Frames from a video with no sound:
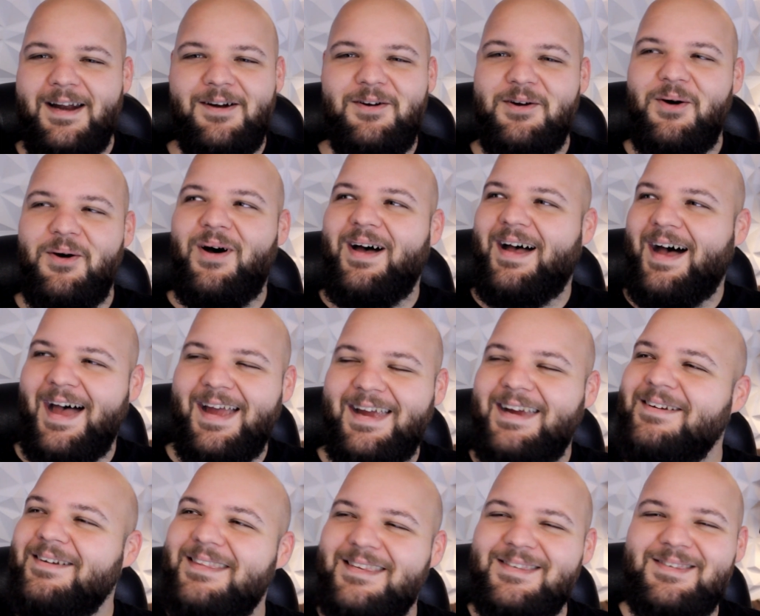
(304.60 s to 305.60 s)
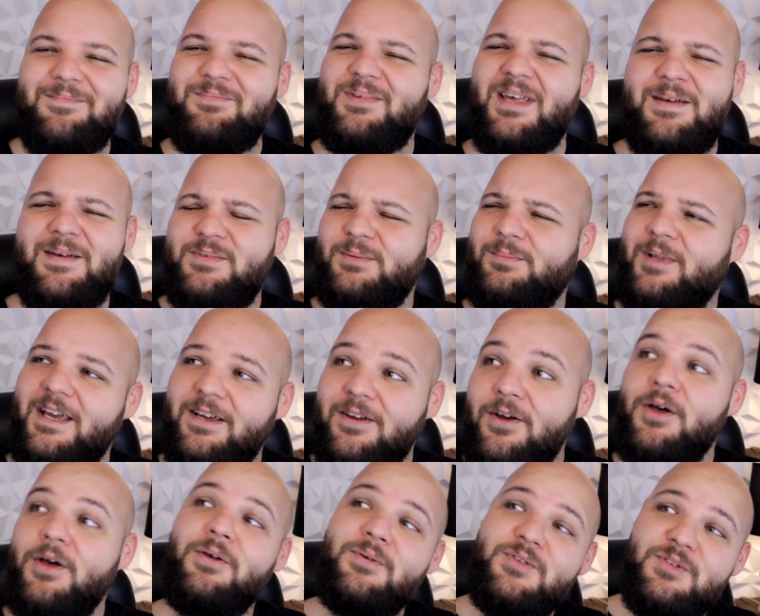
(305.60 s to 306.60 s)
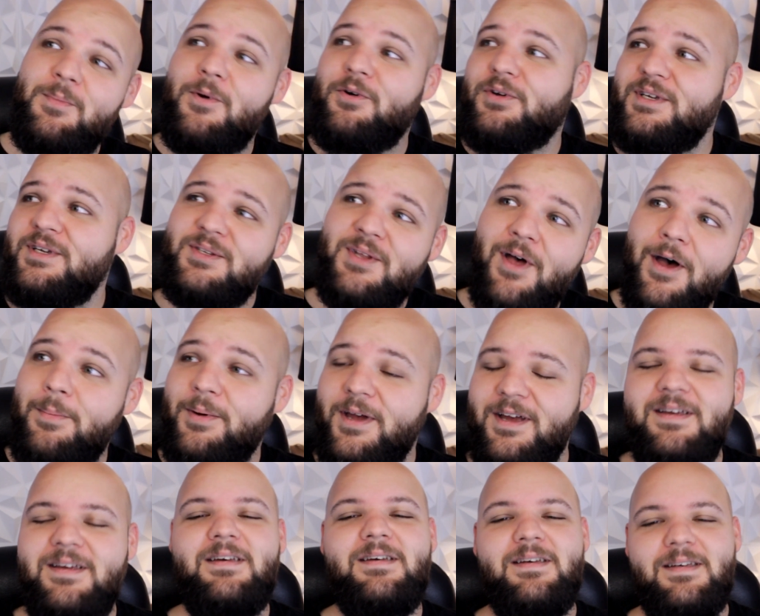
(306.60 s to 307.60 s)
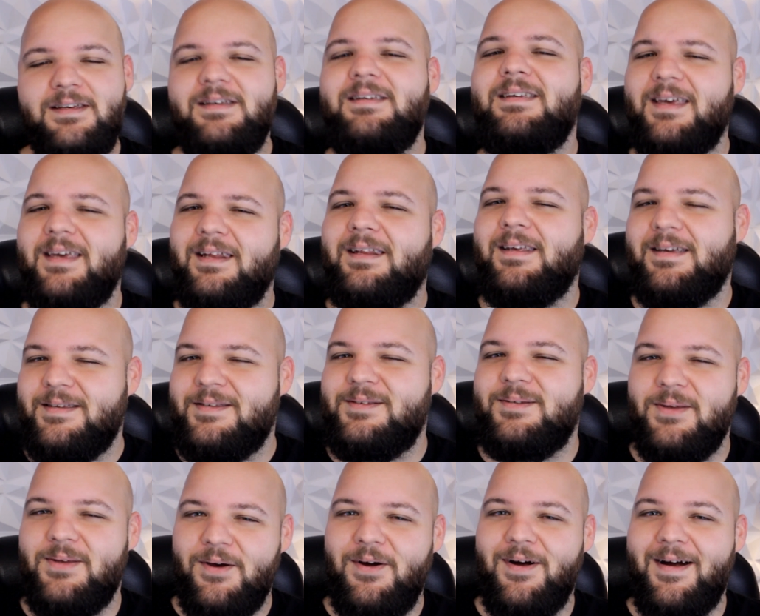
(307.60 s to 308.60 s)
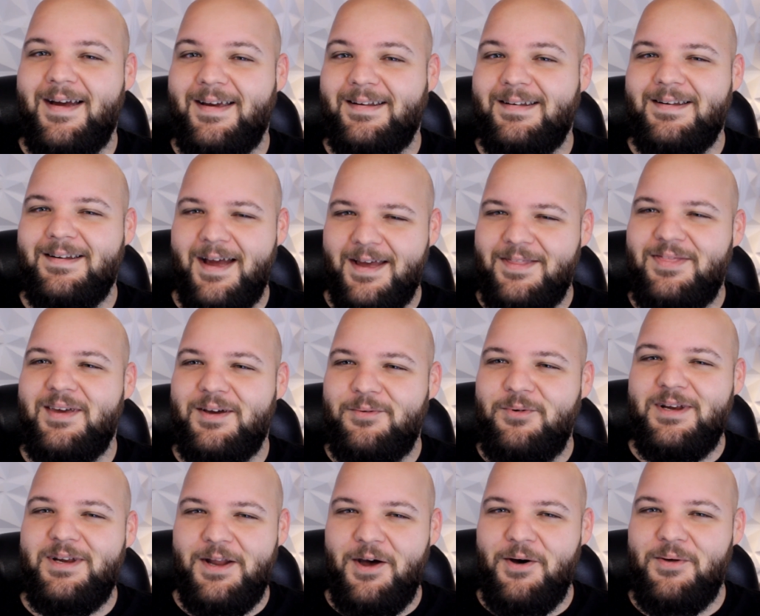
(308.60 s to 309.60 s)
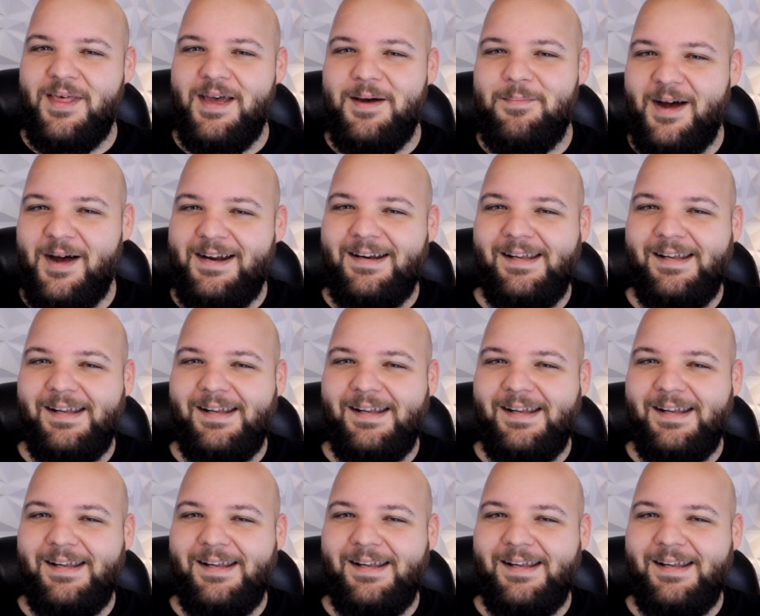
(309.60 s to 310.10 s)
I don't know, I hear this sometimes, I'm like, oh, smoking's not bad. It is, alright? I think we know that by